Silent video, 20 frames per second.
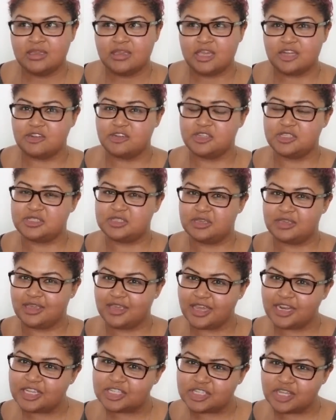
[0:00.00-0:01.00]
and you're just looking
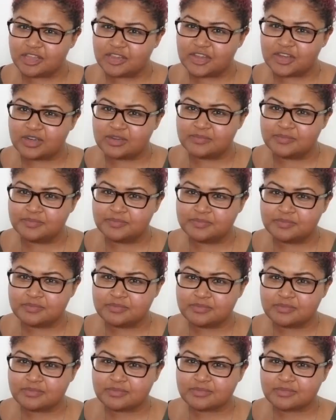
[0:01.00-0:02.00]
at each other
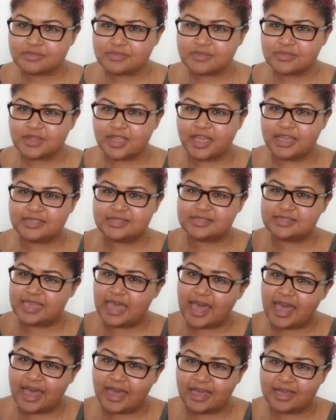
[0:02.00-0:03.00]
and
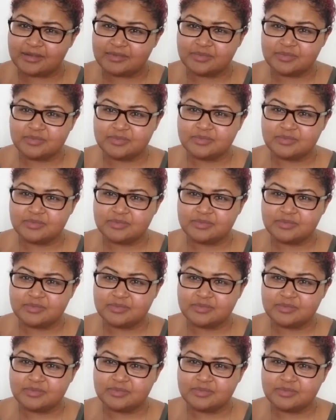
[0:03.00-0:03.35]
sad.